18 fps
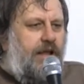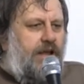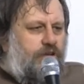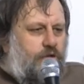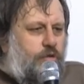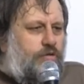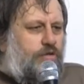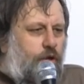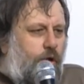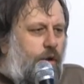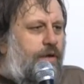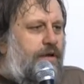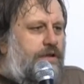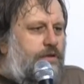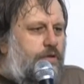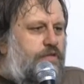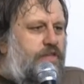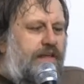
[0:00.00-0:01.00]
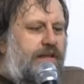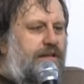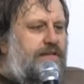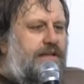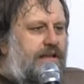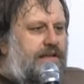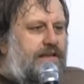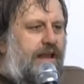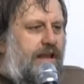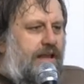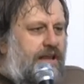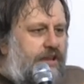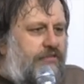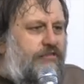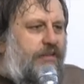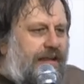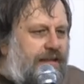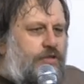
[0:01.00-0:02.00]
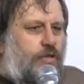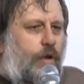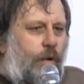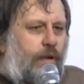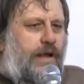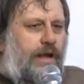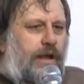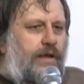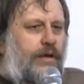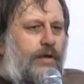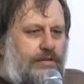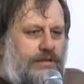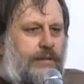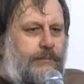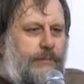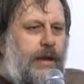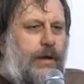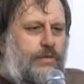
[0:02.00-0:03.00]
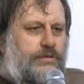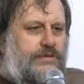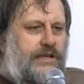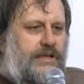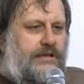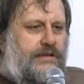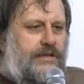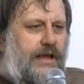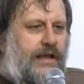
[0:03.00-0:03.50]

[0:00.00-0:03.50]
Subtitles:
You think that if I talk a lot about it,